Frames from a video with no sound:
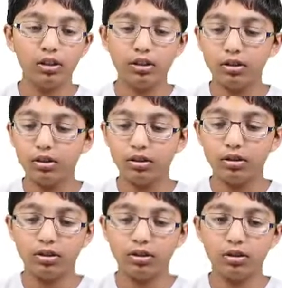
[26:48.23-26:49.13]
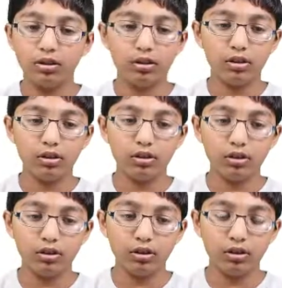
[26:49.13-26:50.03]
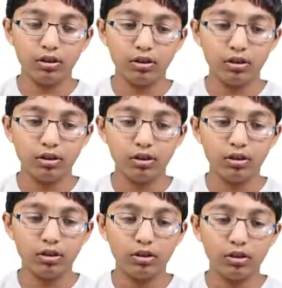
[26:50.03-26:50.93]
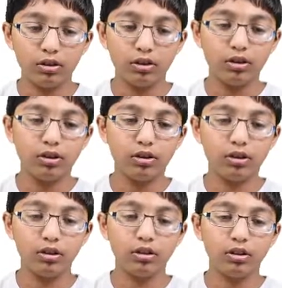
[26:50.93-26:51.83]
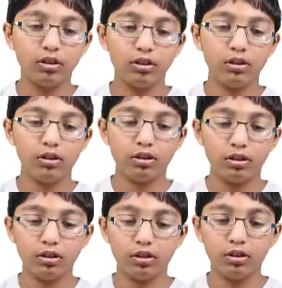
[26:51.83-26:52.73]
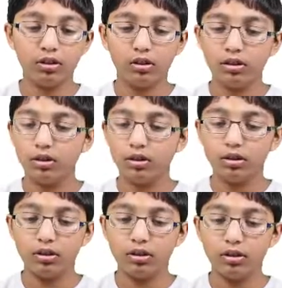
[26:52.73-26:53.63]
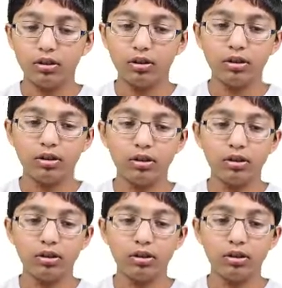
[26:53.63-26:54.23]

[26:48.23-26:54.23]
Nothing is said.